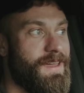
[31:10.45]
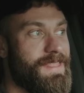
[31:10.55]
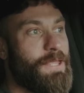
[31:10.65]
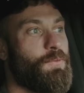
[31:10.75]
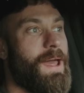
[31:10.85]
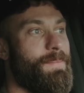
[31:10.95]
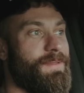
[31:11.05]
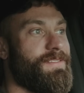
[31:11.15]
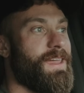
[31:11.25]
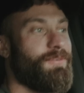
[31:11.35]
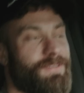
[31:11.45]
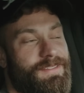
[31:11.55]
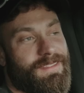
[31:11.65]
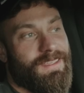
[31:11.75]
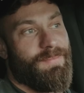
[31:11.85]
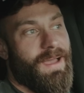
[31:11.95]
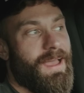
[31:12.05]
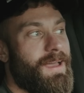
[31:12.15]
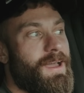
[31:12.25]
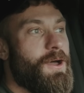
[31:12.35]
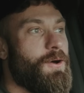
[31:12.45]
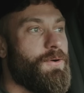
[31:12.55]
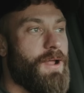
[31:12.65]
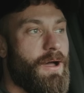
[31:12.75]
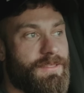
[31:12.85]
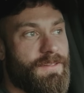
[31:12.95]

That's what I've been saying recently, but who knows?